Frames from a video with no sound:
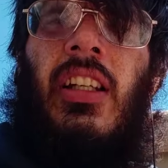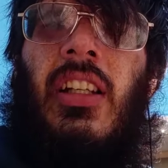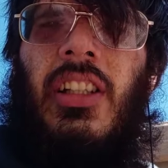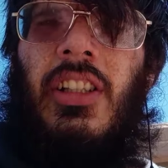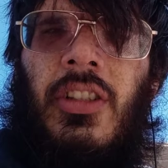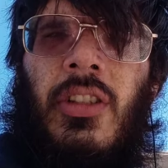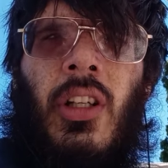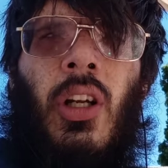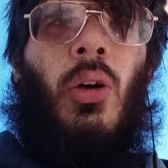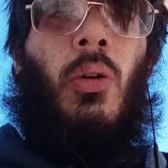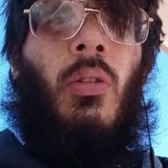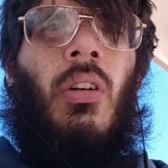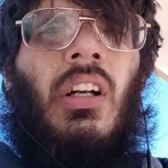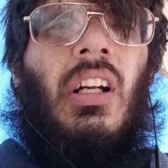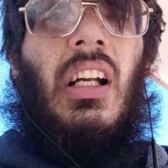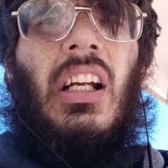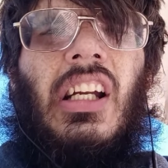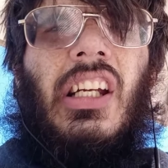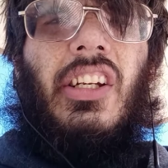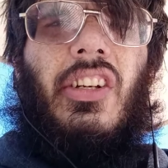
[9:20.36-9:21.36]
you
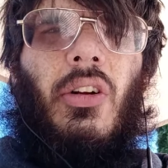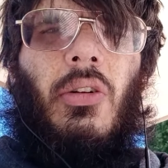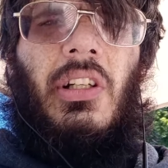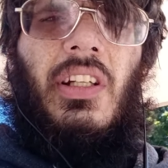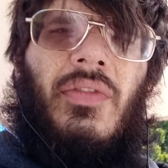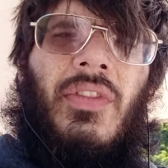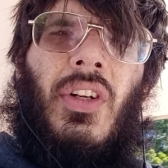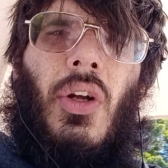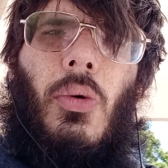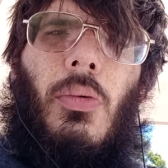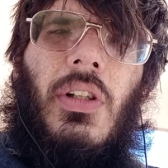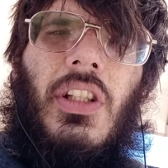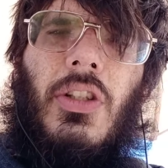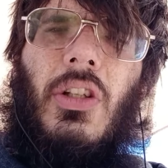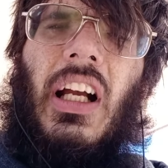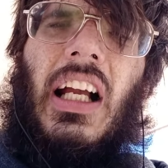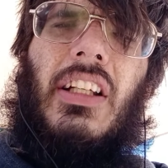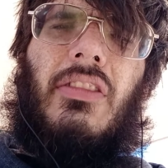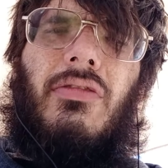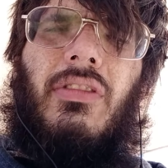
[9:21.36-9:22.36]
don't even know where you
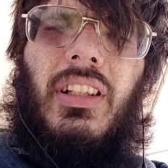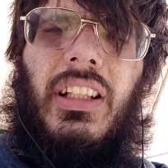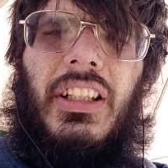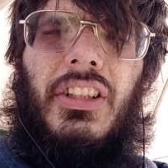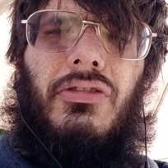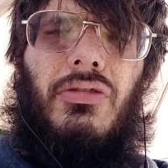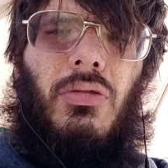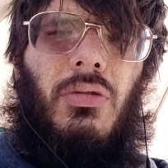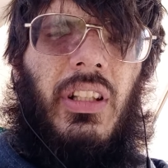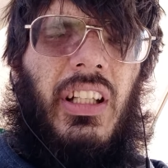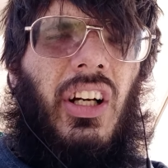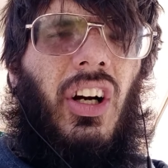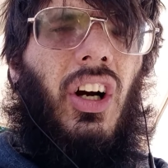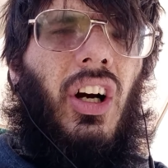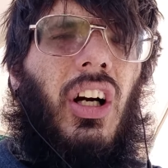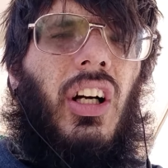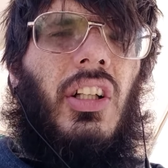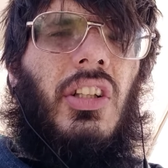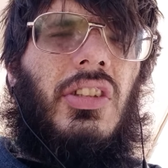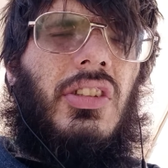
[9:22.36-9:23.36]
guys really truly
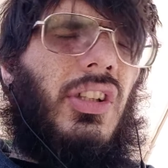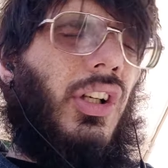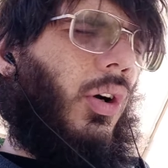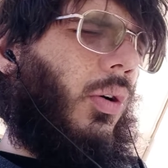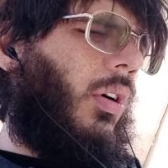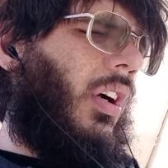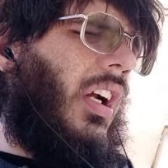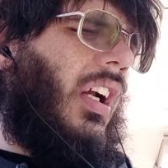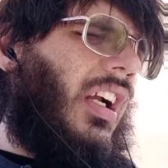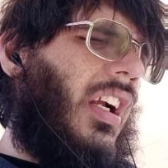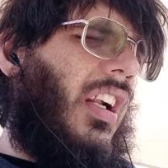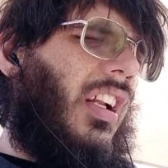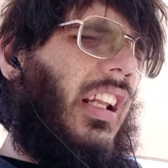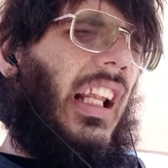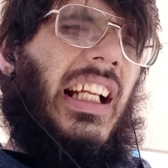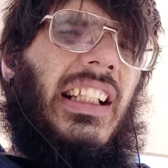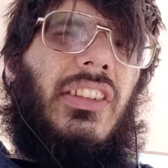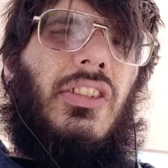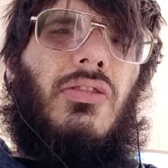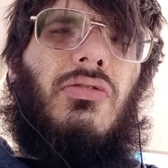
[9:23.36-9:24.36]
are. So,
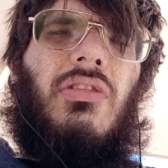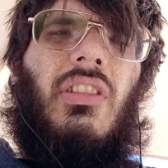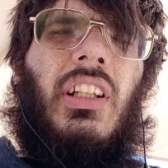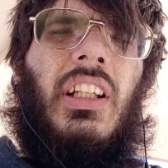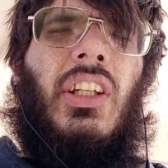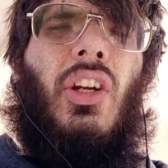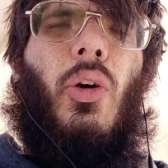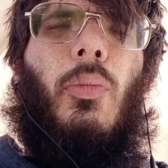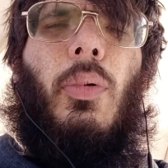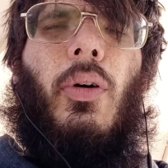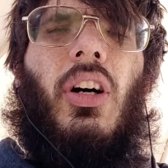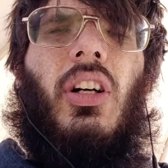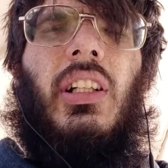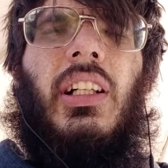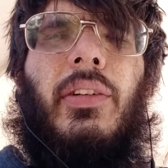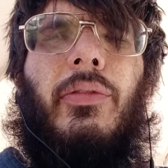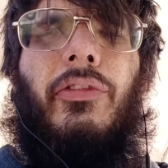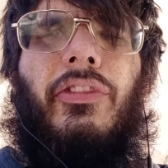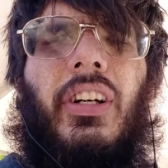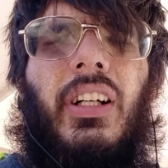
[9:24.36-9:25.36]
like, there's really no point
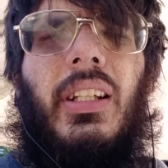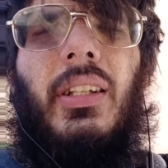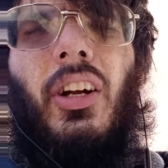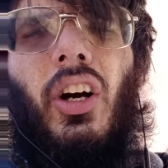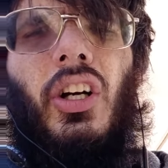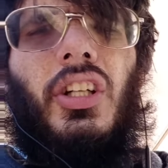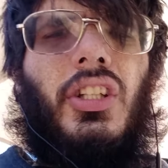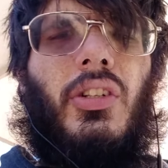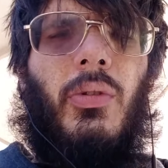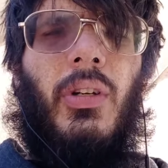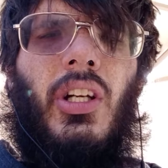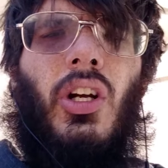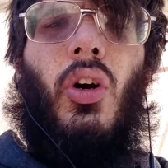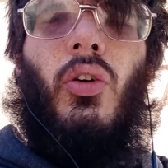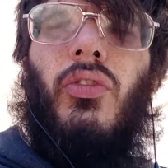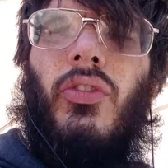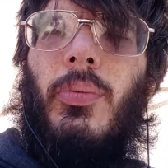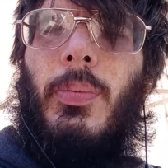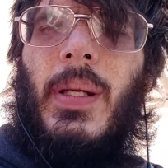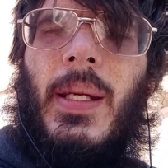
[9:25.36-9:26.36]
in fucking arguing over